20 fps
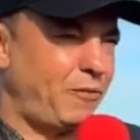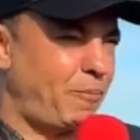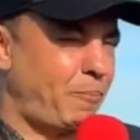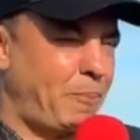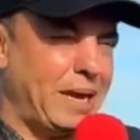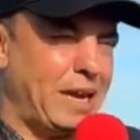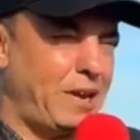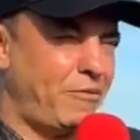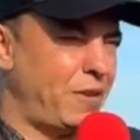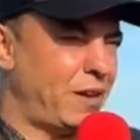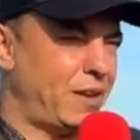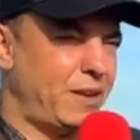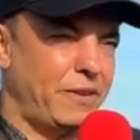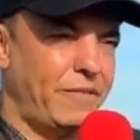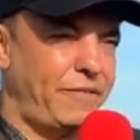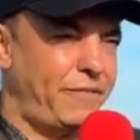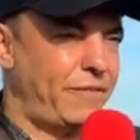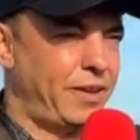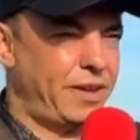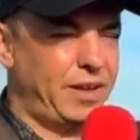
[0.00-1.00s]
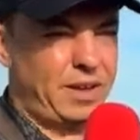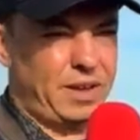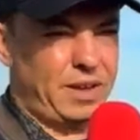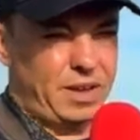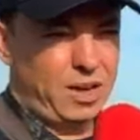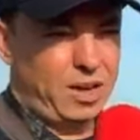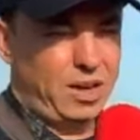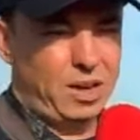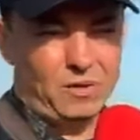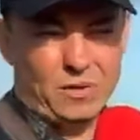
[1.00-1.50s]
period of
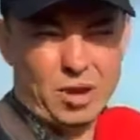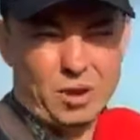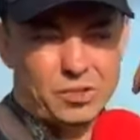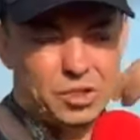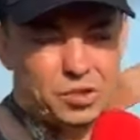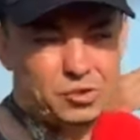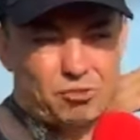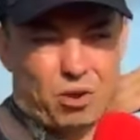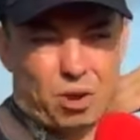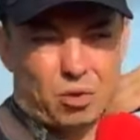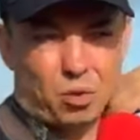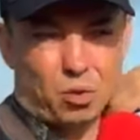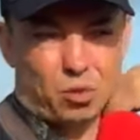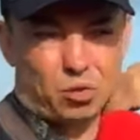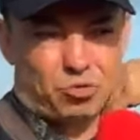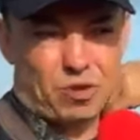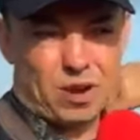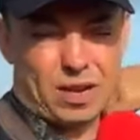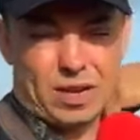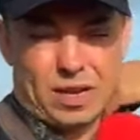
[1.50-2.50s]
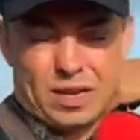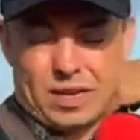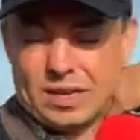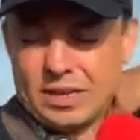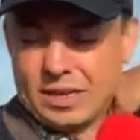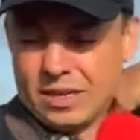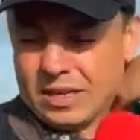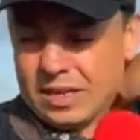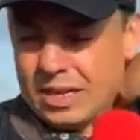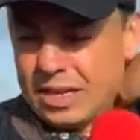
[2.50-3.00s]
struggles really
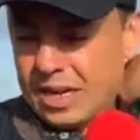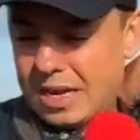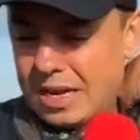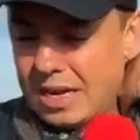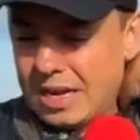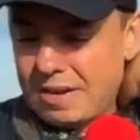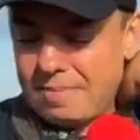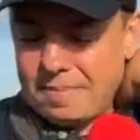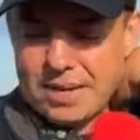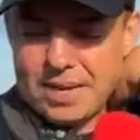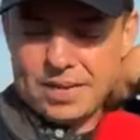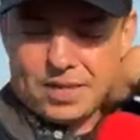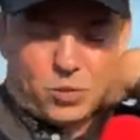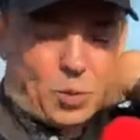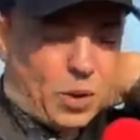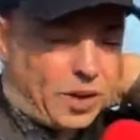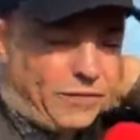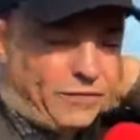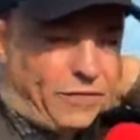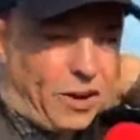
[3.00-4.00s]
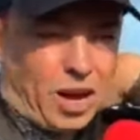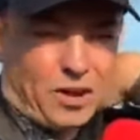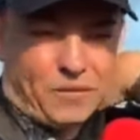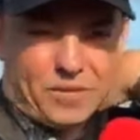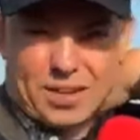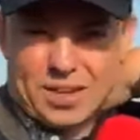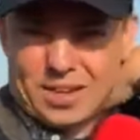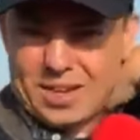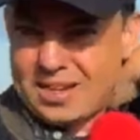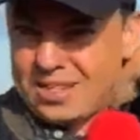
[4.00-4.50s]
in 25
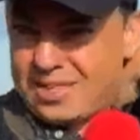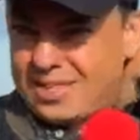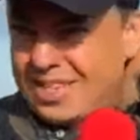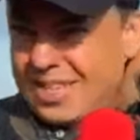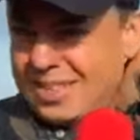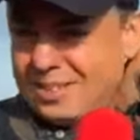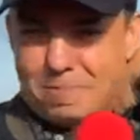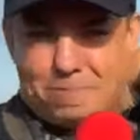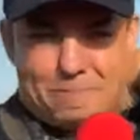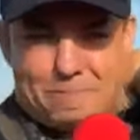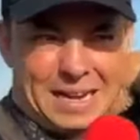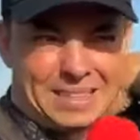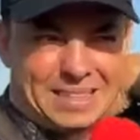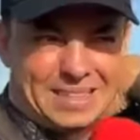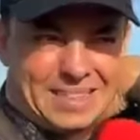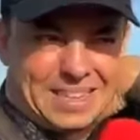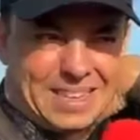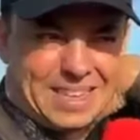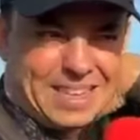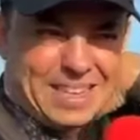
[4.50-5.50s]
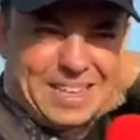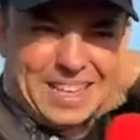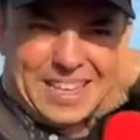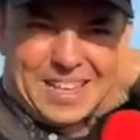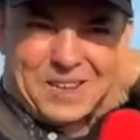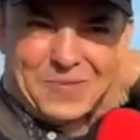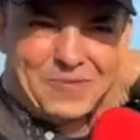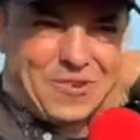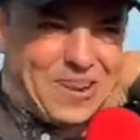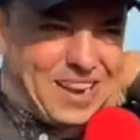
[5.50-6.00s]
years isn't bad, is it,
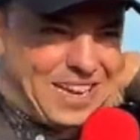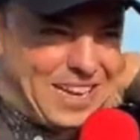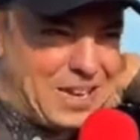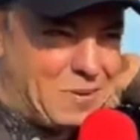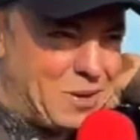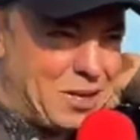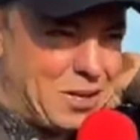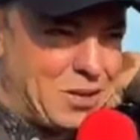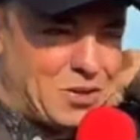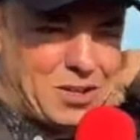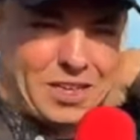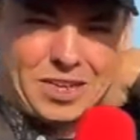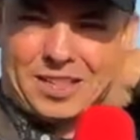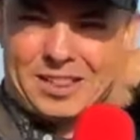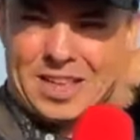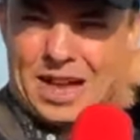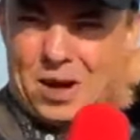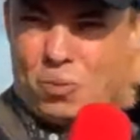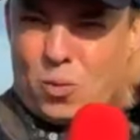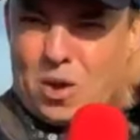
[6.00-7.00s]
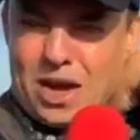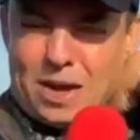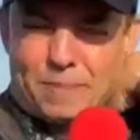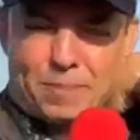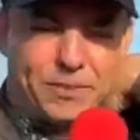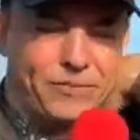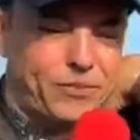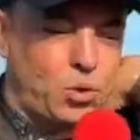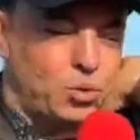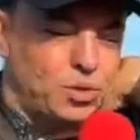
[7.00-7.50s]
really, when you look at it that way?
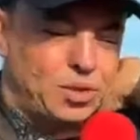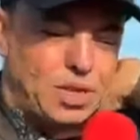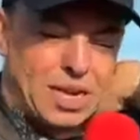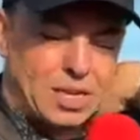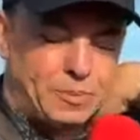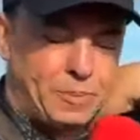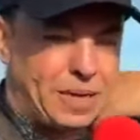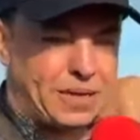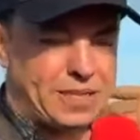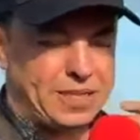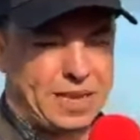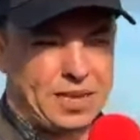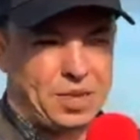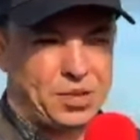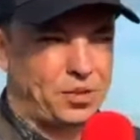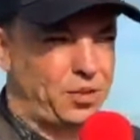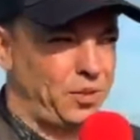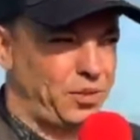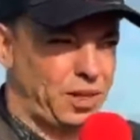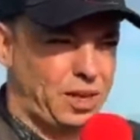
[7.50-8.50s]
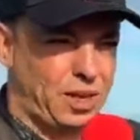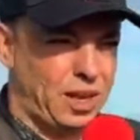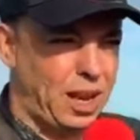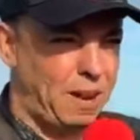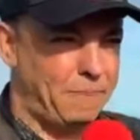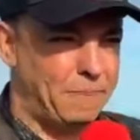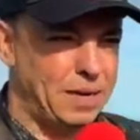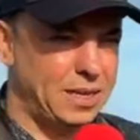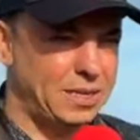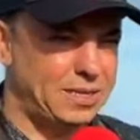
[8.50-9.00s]
But of course the expectation on the
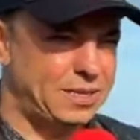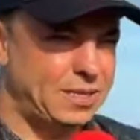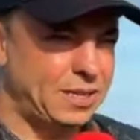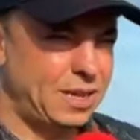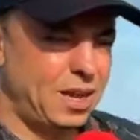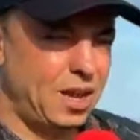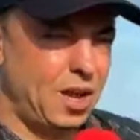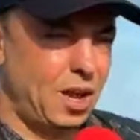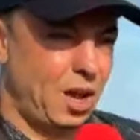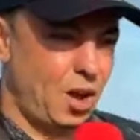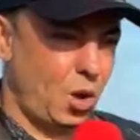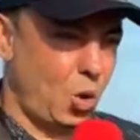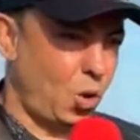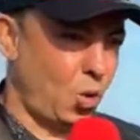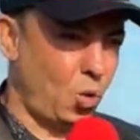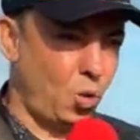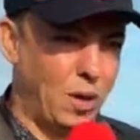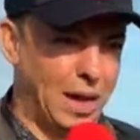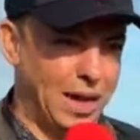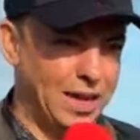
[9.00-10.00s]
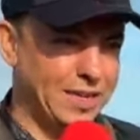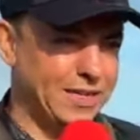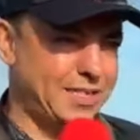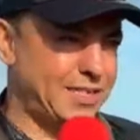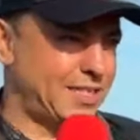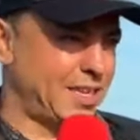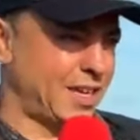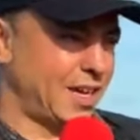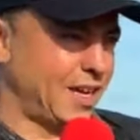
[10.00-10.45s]
club is always